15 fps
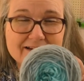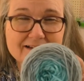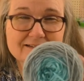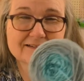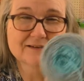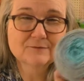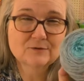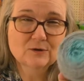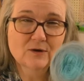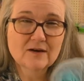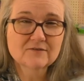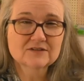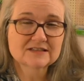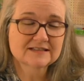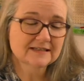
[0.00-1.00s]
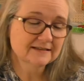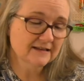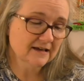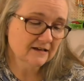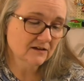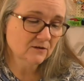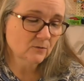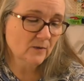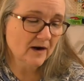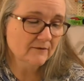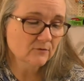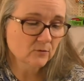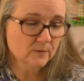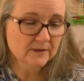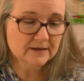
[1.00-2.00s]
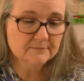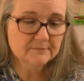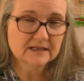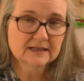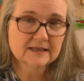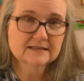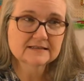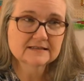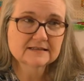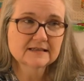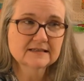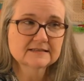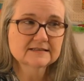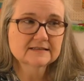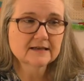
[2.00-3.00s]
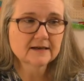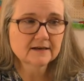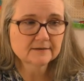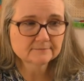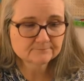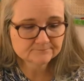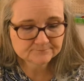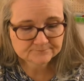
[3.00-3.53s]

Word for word: Uh, if you haven't seen that on Ravelry, but it's it's um,